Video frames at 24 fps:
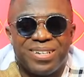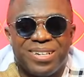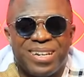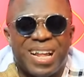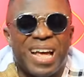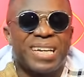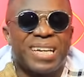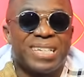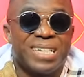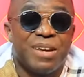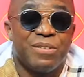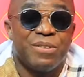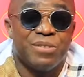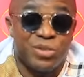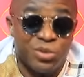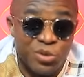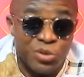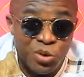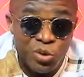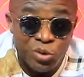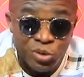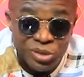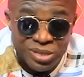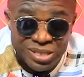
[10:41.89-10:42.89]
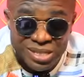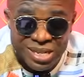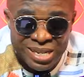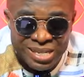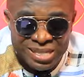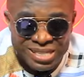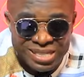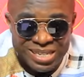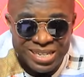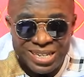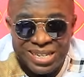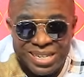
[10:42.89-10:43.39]
Like there is no
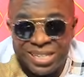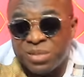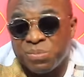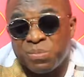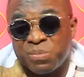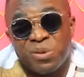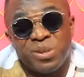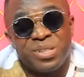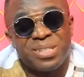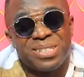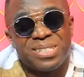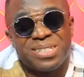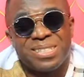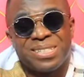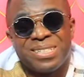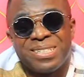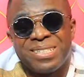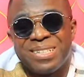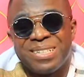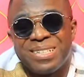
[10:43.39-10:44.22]
sense in this point.